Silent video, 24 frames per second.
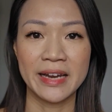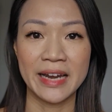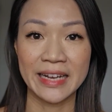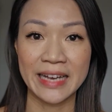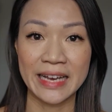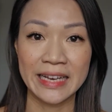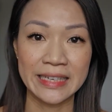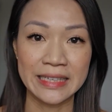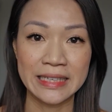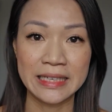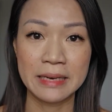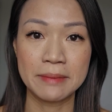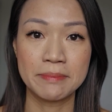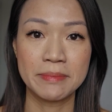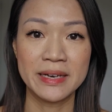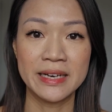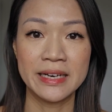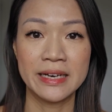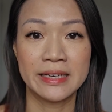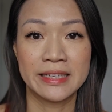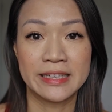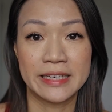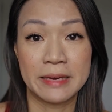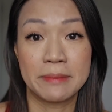I can keep
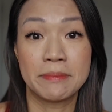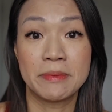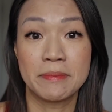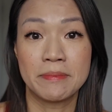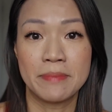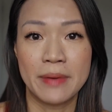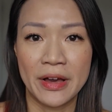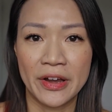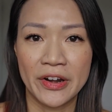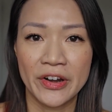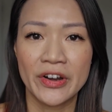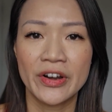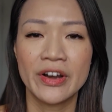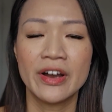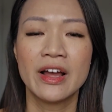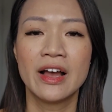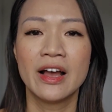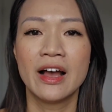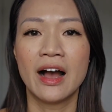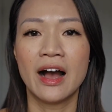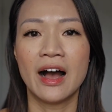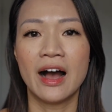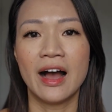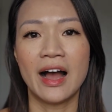it better.
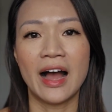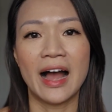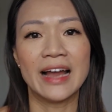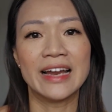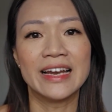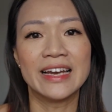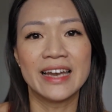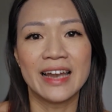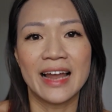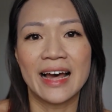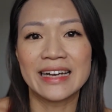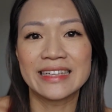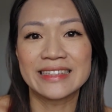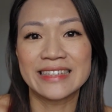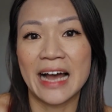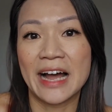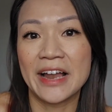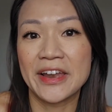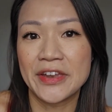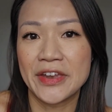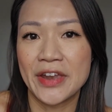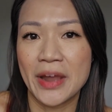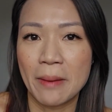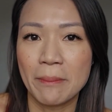I like
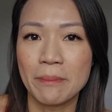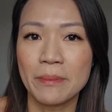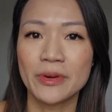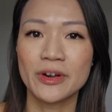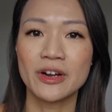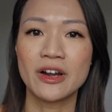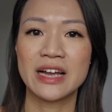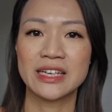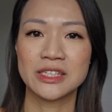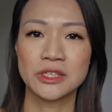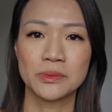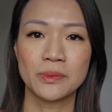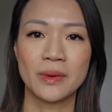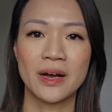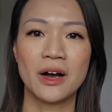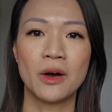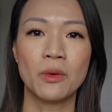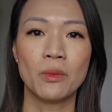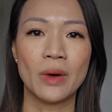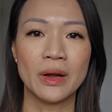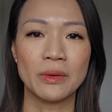that number as well.